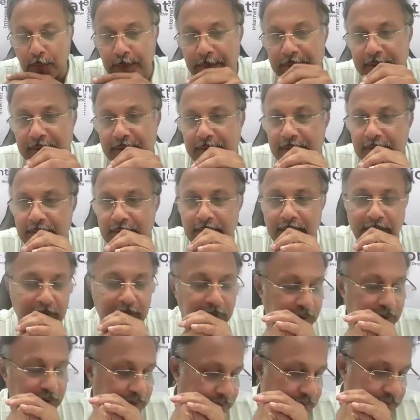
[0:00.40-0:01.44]
topic
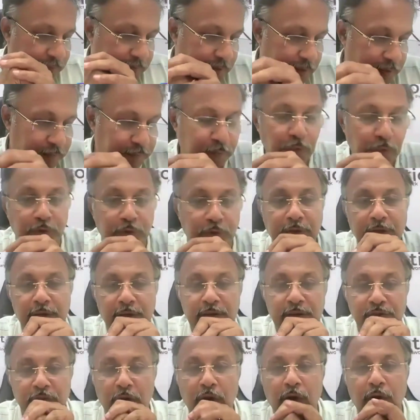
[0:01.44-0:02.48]
is very
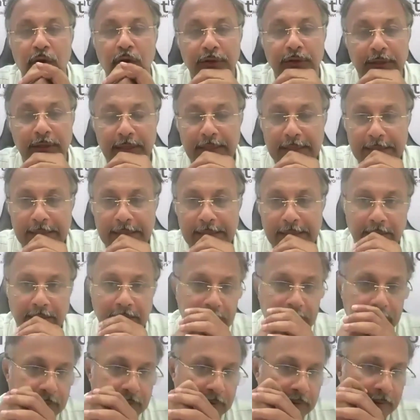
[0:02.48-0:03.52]
focused on
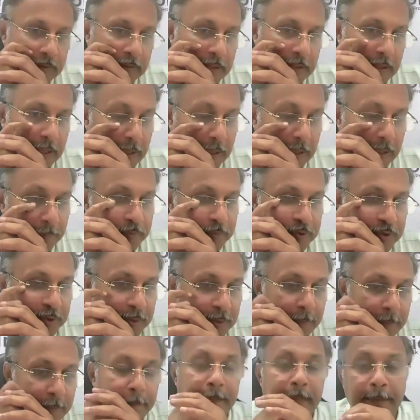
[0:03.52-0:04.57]
the club's
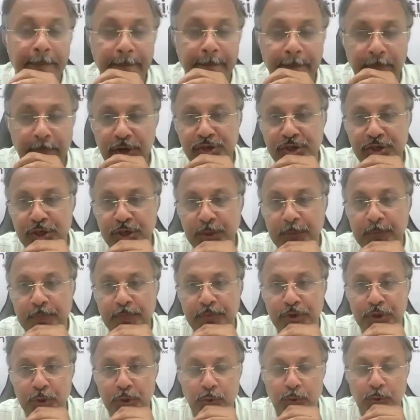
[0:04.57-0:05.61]
membership
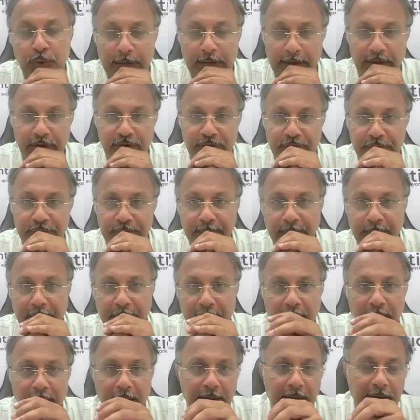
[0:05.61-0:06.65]
due collection.
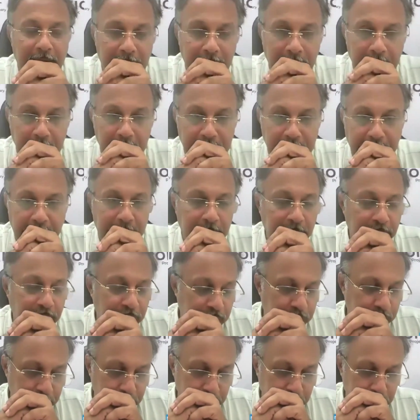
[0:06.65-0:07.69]
And
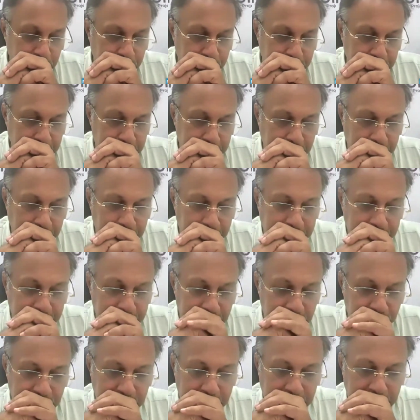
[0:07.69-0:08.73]
thank you, Prabir,
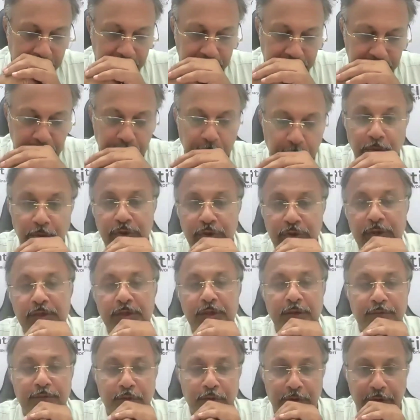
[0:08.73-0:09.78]
as well as
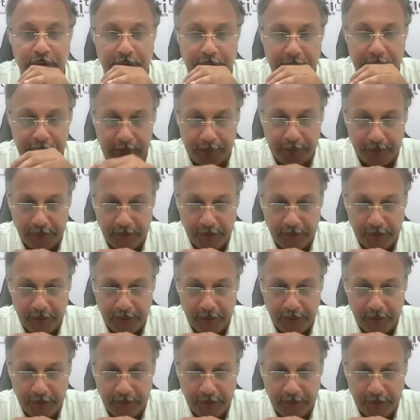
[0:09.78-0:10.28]
Gurjiti, for